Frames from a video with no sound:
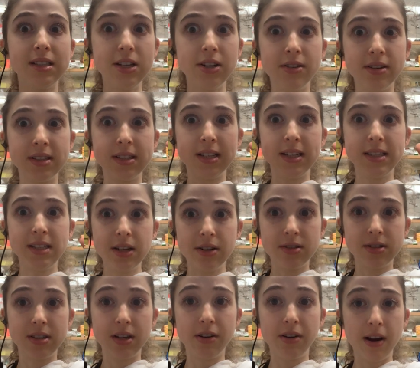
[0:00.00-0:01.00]
seriously,
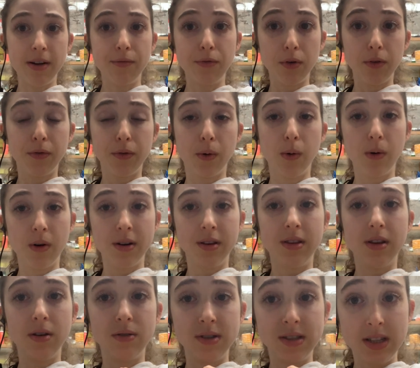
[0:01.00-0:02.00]
seriously grateful for
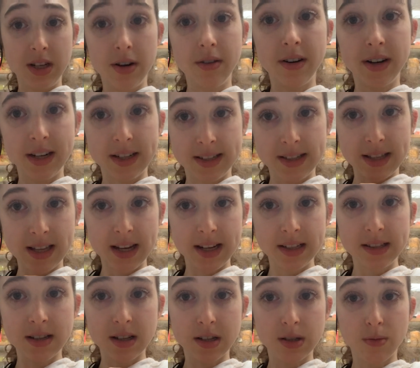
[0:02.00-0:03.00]
those serious
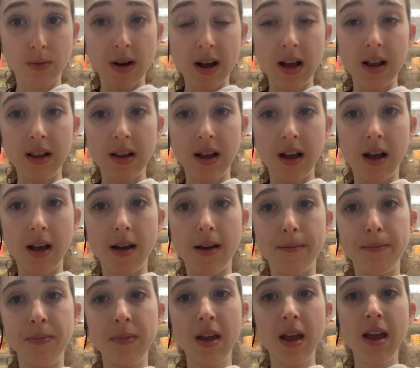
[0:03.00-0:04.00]
things as well.
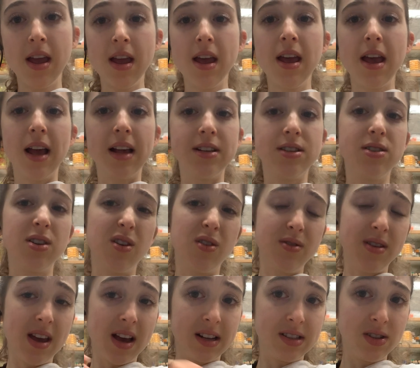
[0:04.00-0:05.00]
Um, and so,
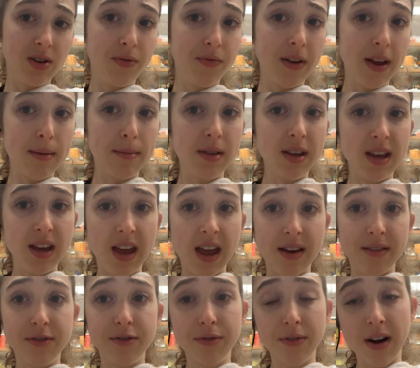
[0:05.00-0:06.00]
yeah, so family
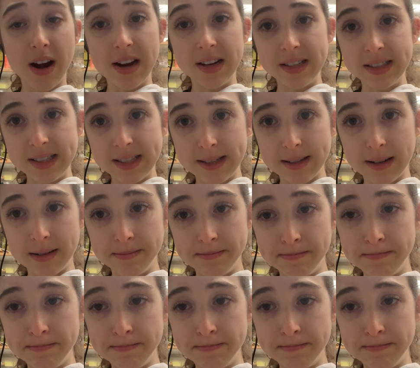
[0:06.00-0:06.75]
and friends,